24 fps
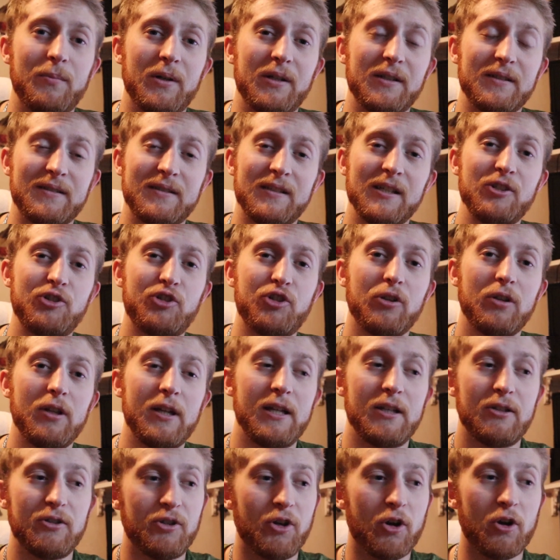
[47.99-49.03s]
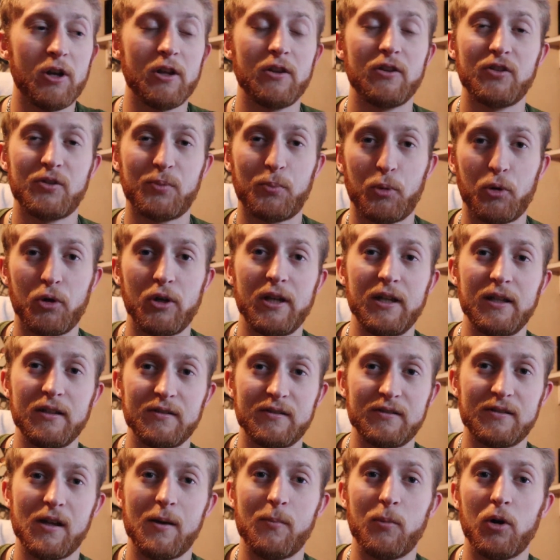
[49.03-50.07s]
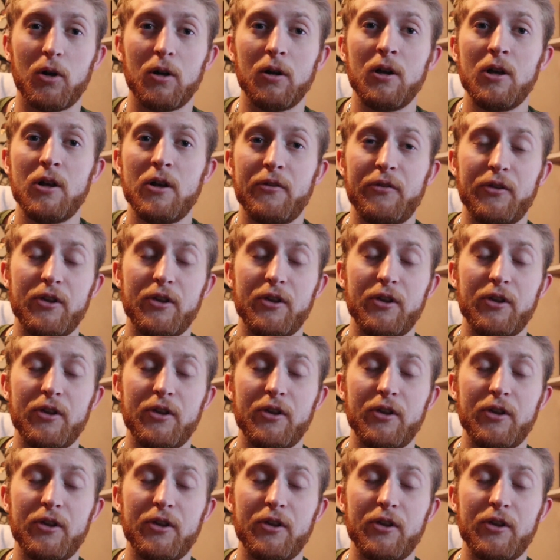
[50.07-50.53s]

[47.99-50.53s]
but essentially during the spring and summer,